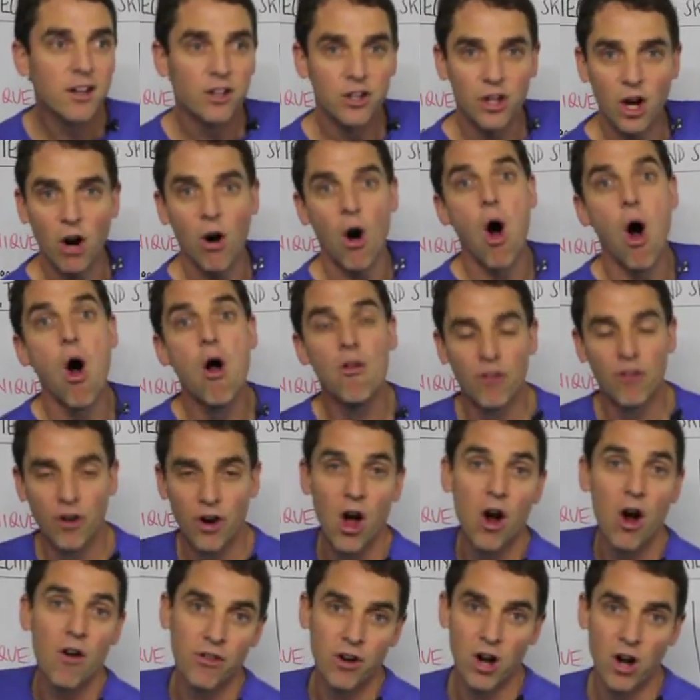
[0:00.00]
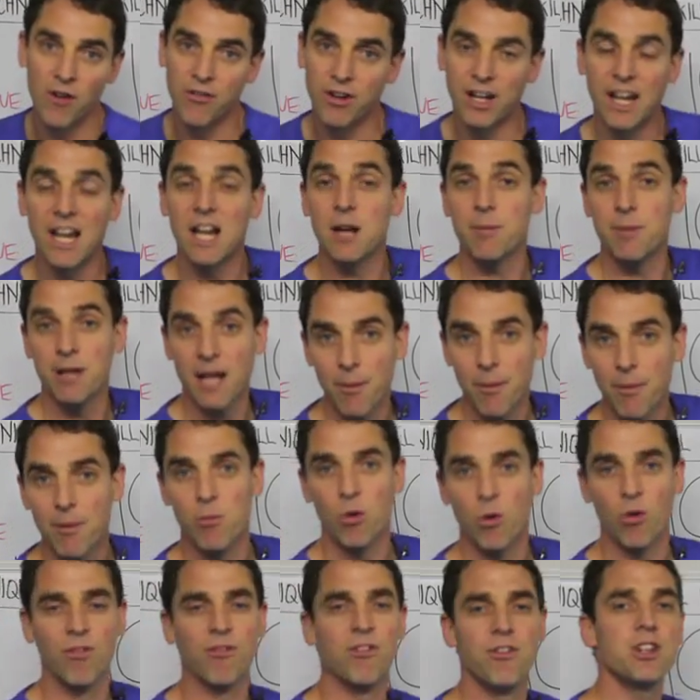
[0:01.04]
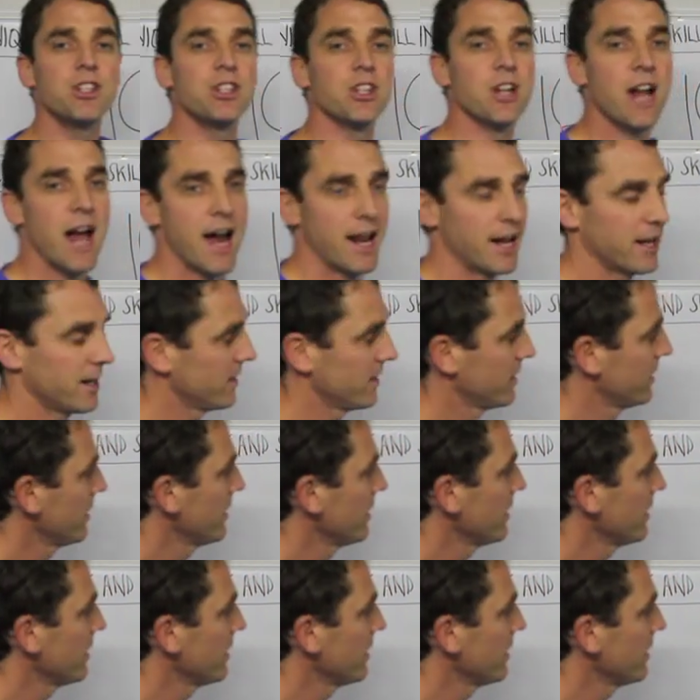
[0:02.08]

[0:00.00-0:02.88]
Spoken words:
over and over and over again and becoming more efficient at it,